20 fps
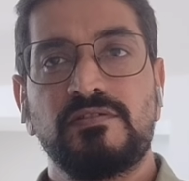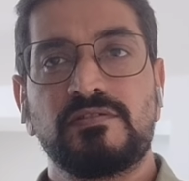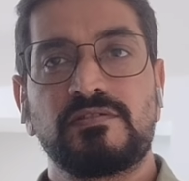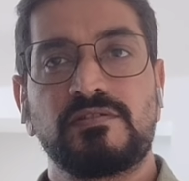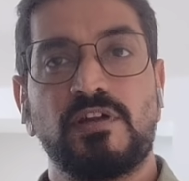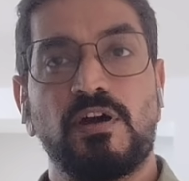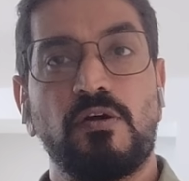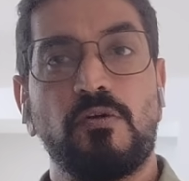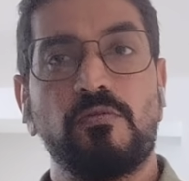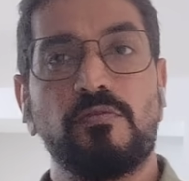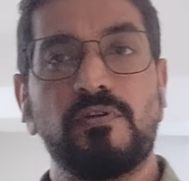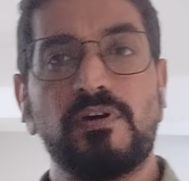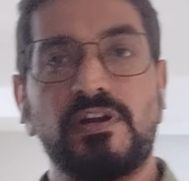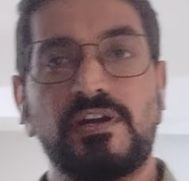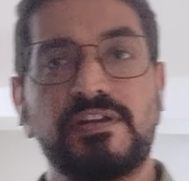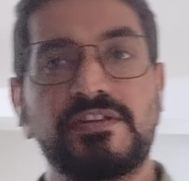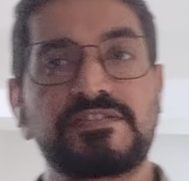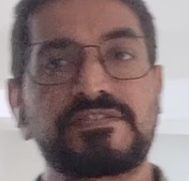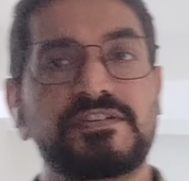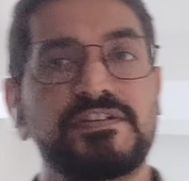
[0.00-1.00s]
So now
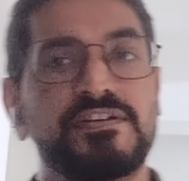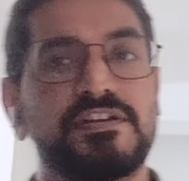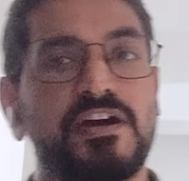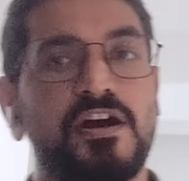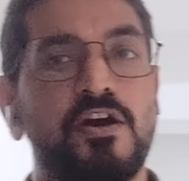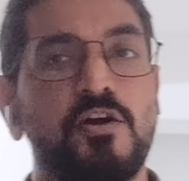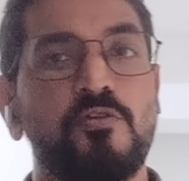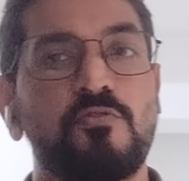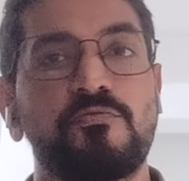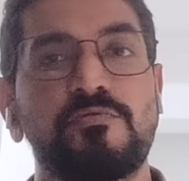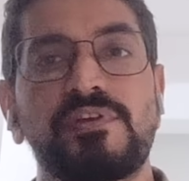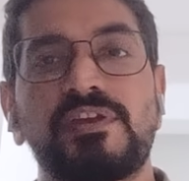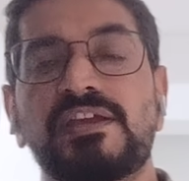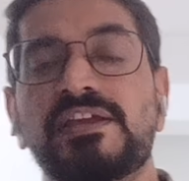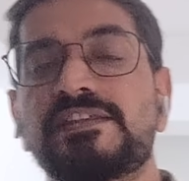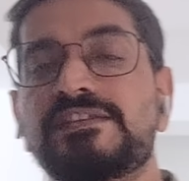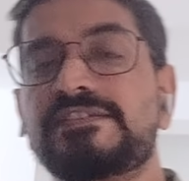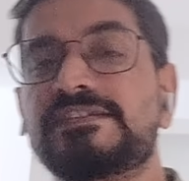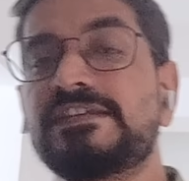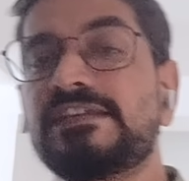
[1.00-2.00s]
understand how we
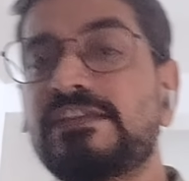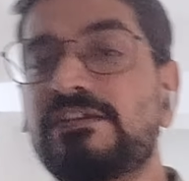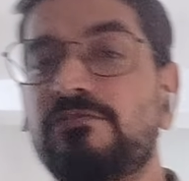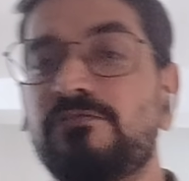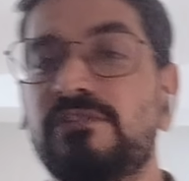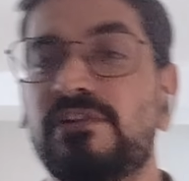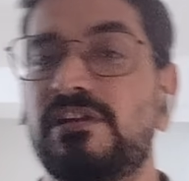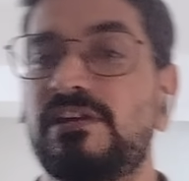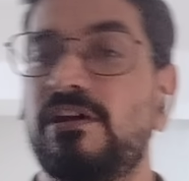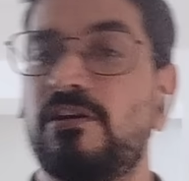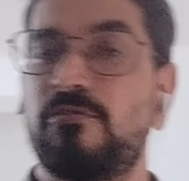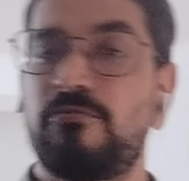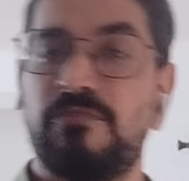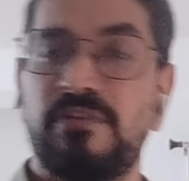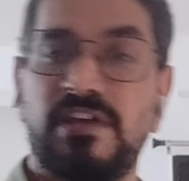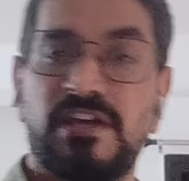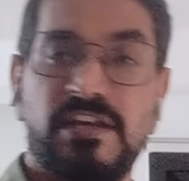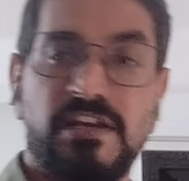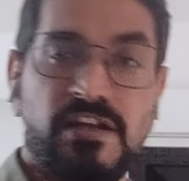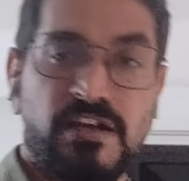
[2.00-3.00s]
can secure and how
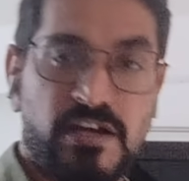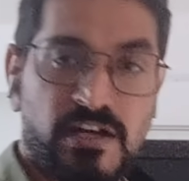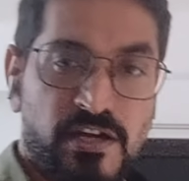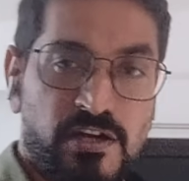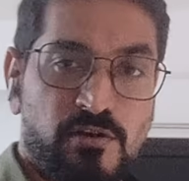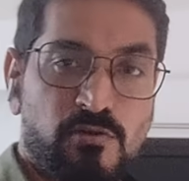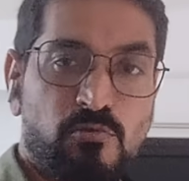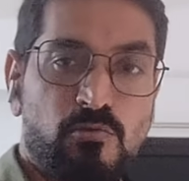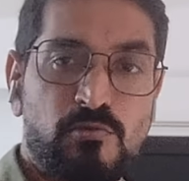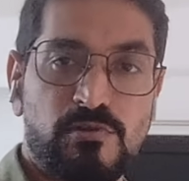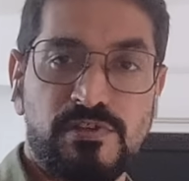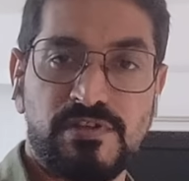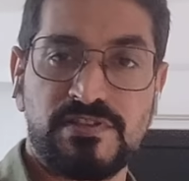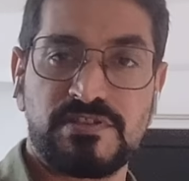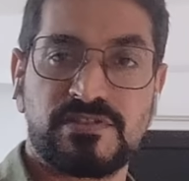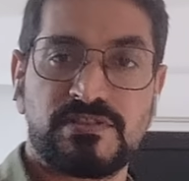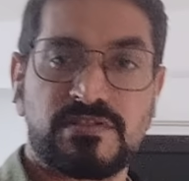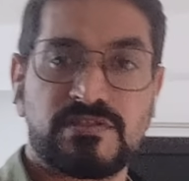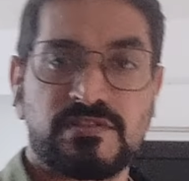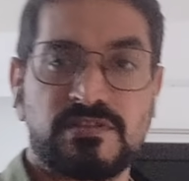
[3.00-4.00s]
we can control
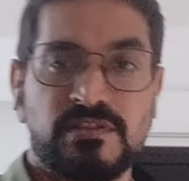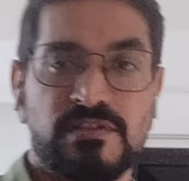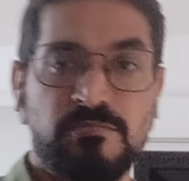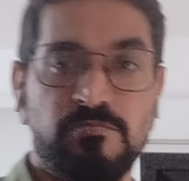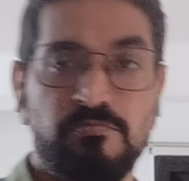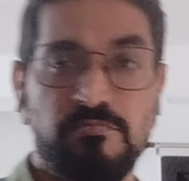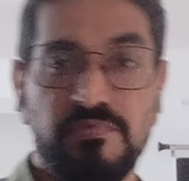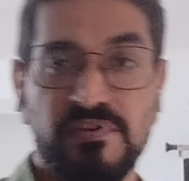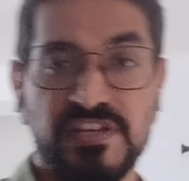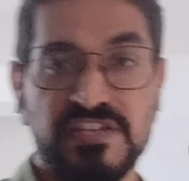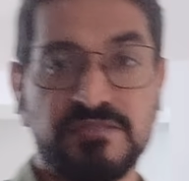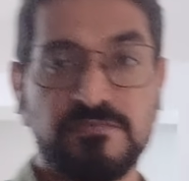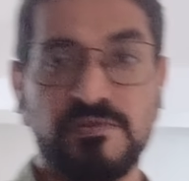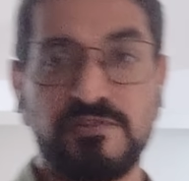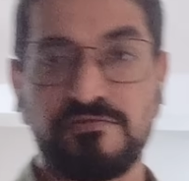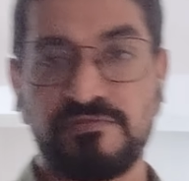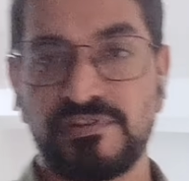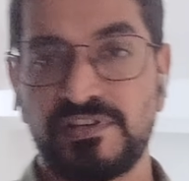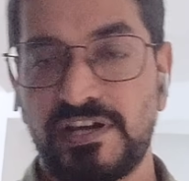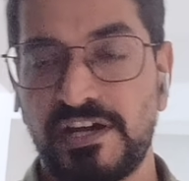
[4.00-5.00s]
this bridge
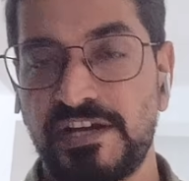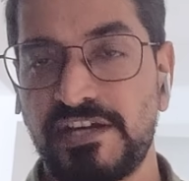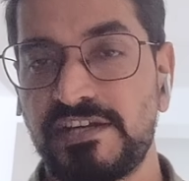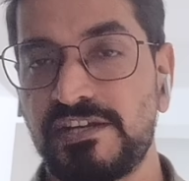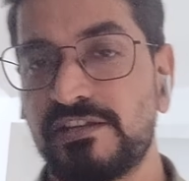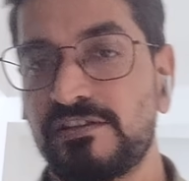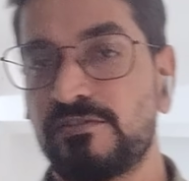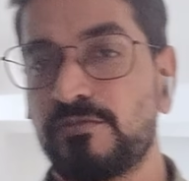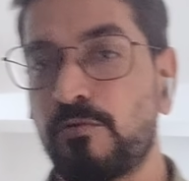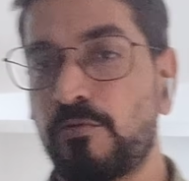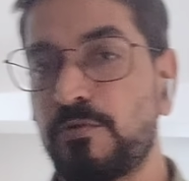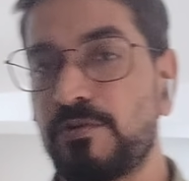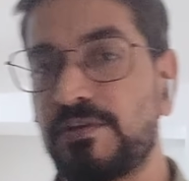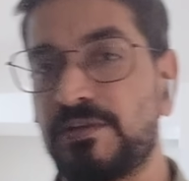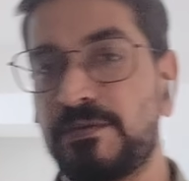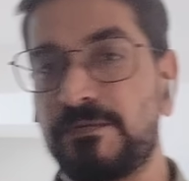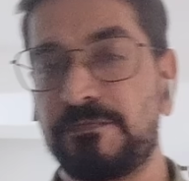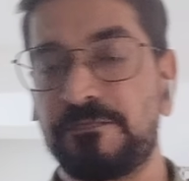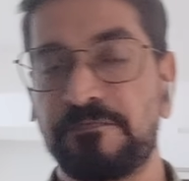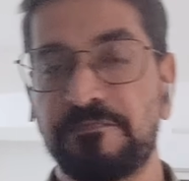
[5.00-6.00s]
between the IT and the
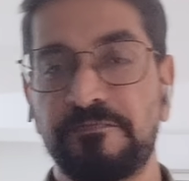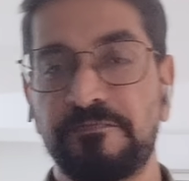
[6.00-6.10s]
OT.